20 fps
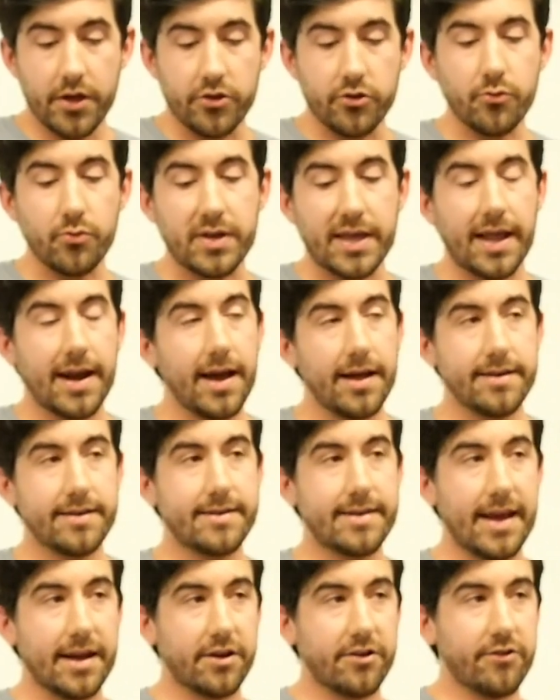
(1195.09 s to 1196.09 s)
You
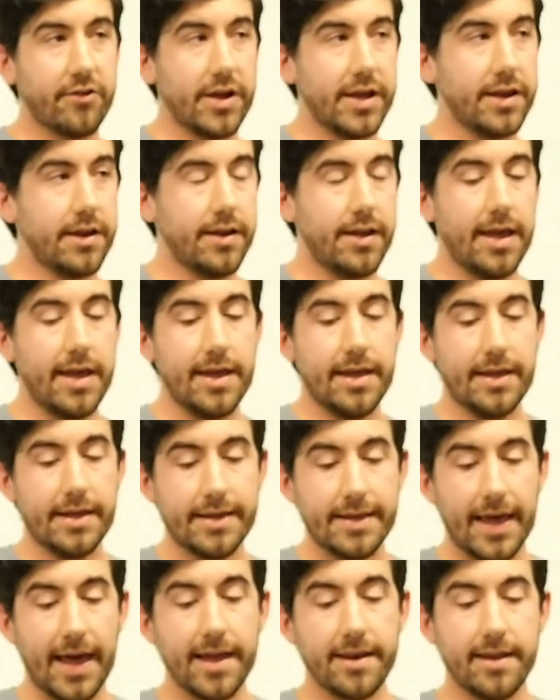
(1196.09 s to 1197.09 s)
cannot decorate a
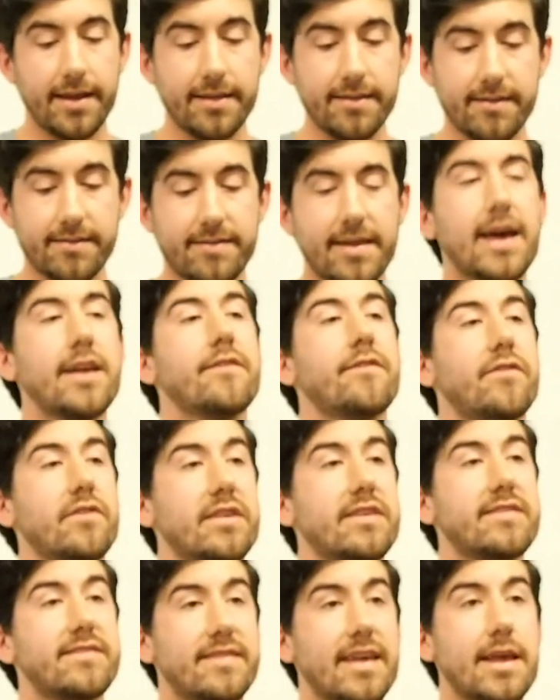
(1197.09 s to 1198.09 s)
get and set for
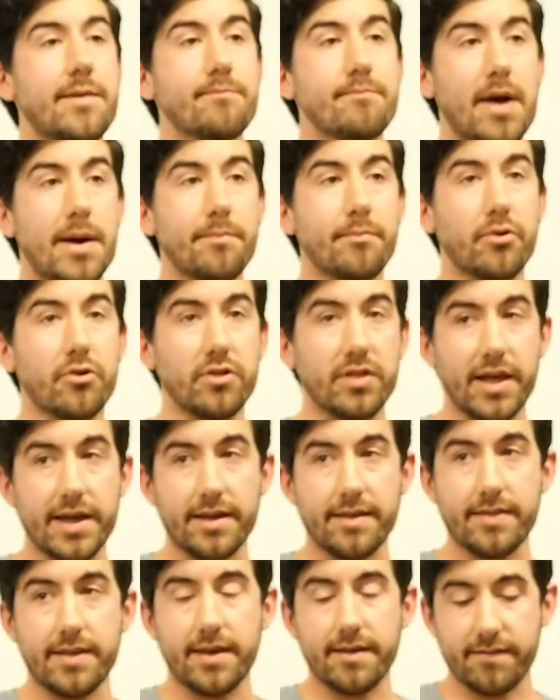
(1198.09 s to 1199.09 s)
the same member
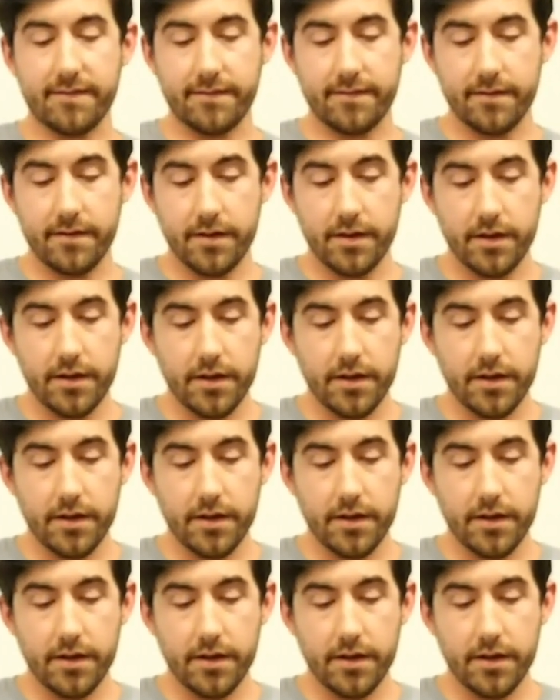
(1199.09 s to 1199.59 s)
like this.